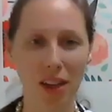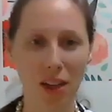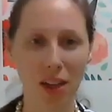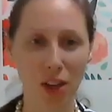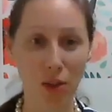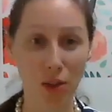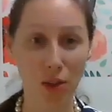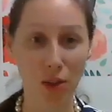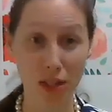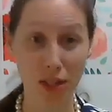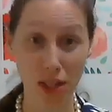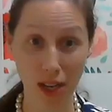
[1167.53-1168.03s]

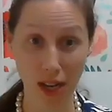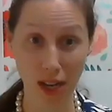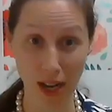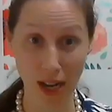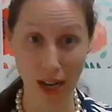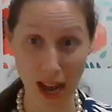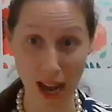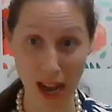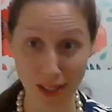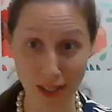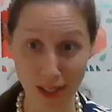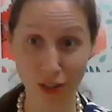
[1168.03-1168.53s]
sit and
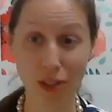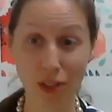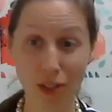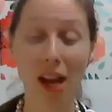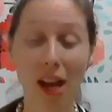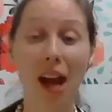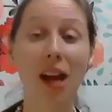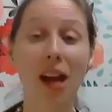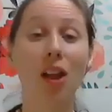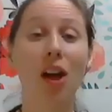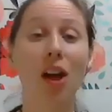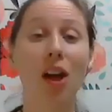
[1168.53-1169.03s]
ask for
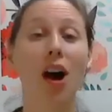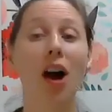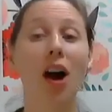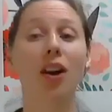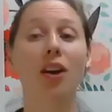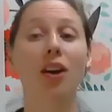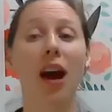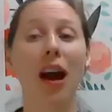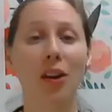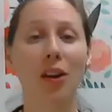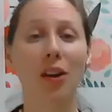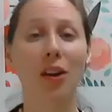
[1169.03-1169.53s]
dialogue,
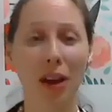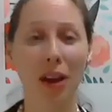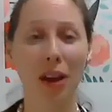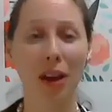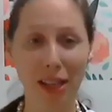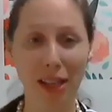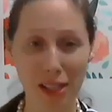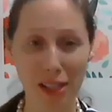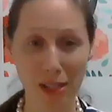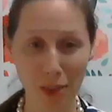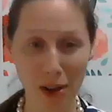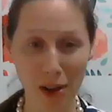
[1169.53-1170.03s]
or how do I
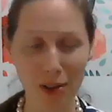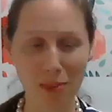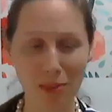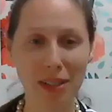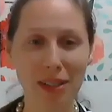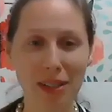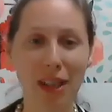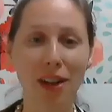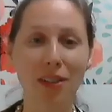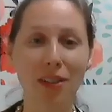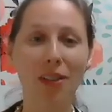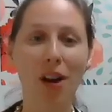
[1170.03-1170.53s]
express
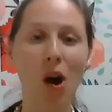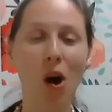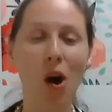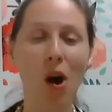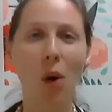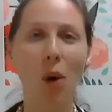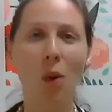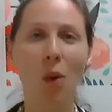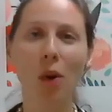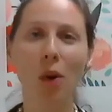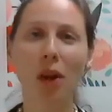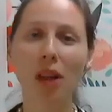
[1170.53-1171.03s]
myself?
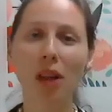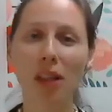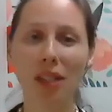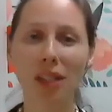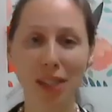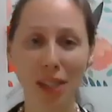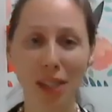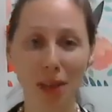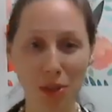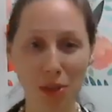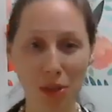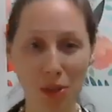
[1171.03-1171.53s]
What are the
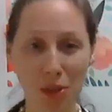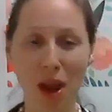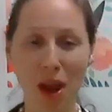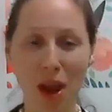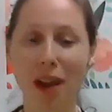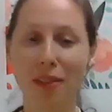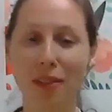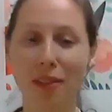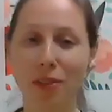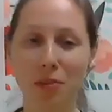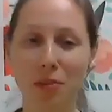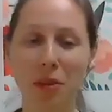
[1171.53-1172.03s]
tips you
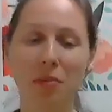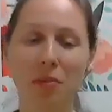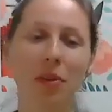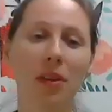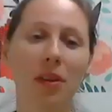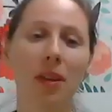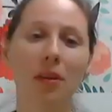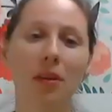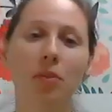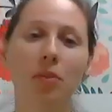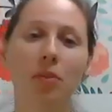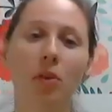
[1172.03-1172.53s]
have for people
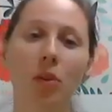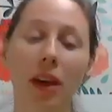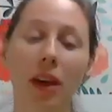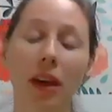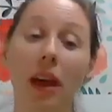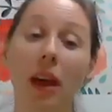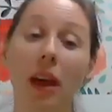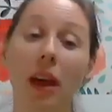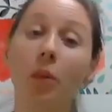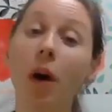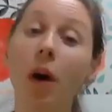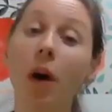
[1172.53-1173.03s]
to employ,
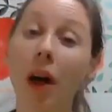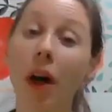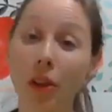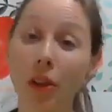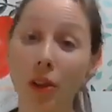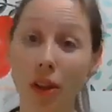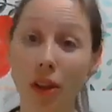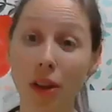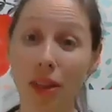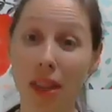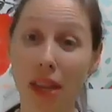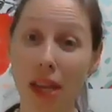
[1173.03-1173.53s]
like while
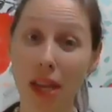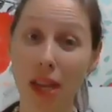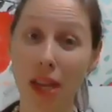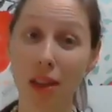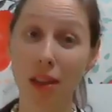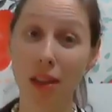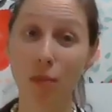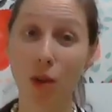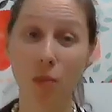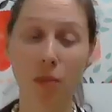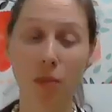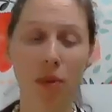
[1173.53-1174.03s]
they're in the heat of
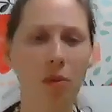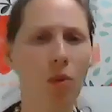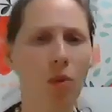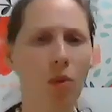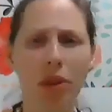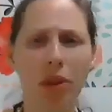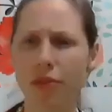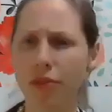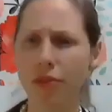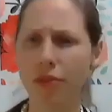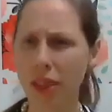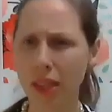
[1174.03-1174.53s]
the moment, while
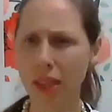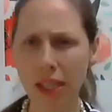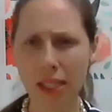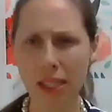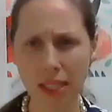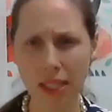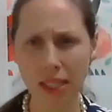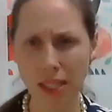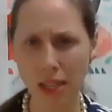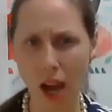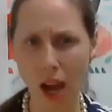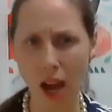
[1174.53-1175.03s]
they're feeling
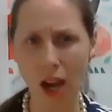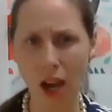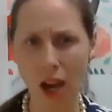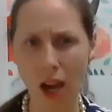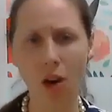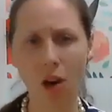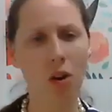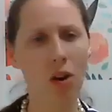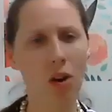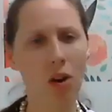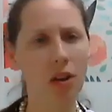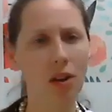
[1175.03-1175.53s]
stuck,
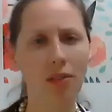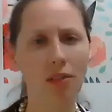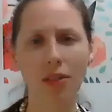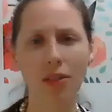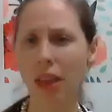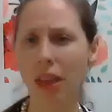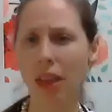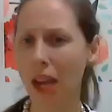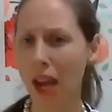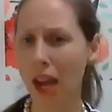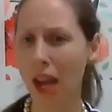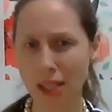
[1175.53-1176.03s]
or they're
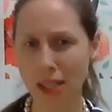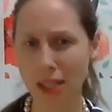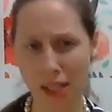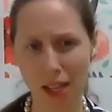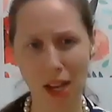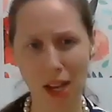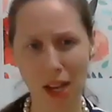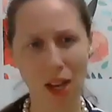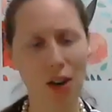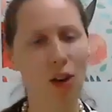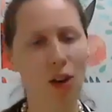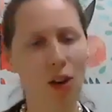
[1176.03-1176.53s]
feeling
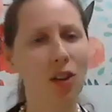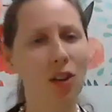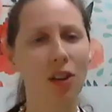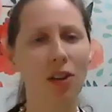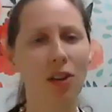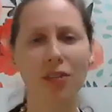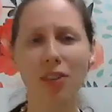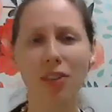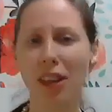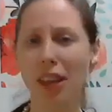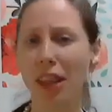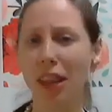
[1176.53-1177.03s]
isolated, or
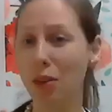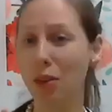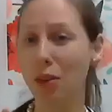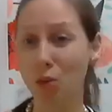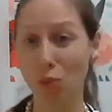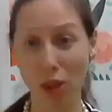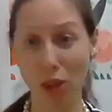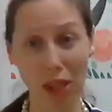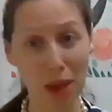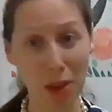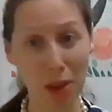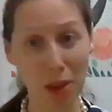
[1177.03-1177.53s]
they're feeling
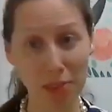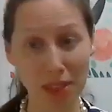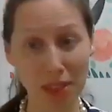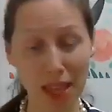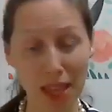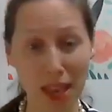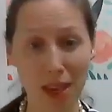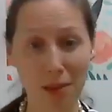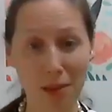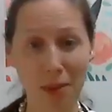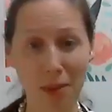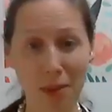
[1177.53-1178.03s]
really
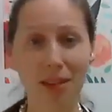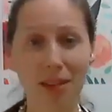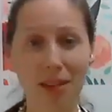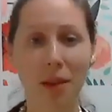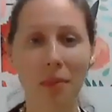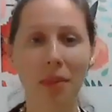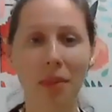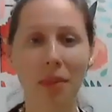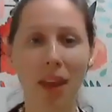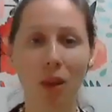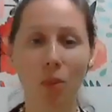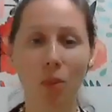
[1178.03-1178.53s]
upset about
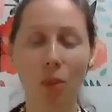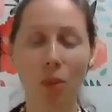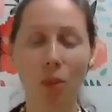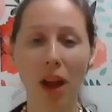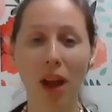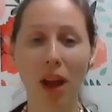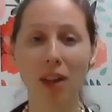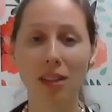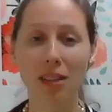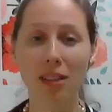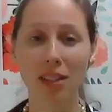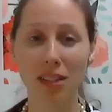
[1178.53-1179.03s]
something?
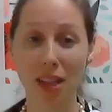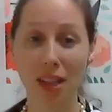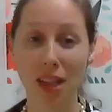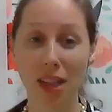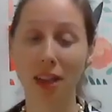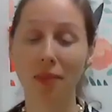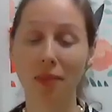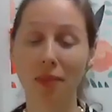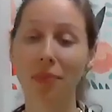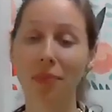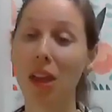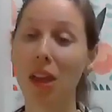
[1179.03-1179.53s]
Where
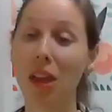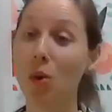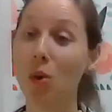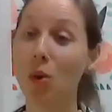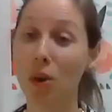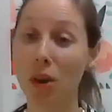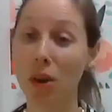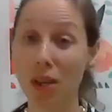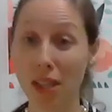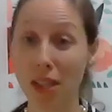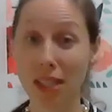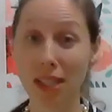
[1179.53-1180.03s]

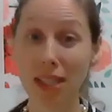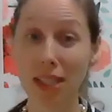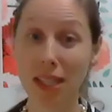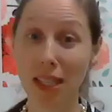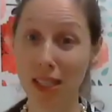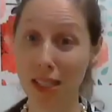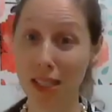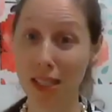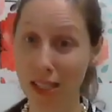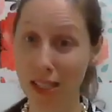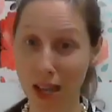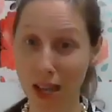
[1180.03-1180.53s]
do the
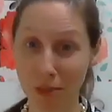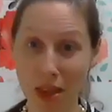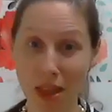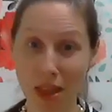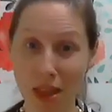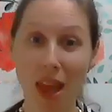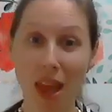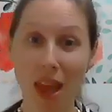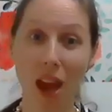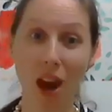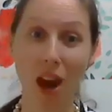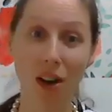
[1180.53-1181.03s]
skills come
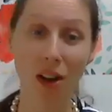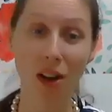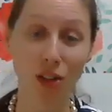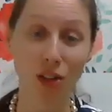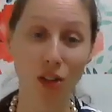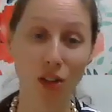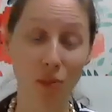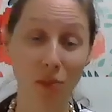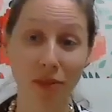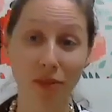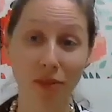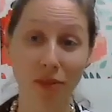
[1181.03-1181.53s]
in there in
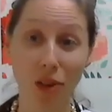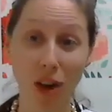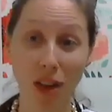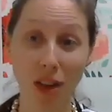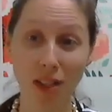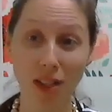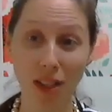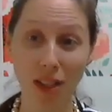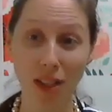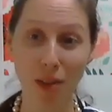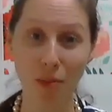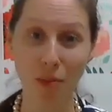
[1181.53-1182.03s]
terms of
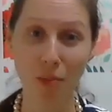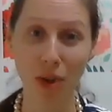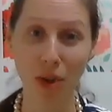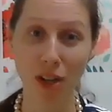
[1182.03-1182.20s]
crossing the bridge?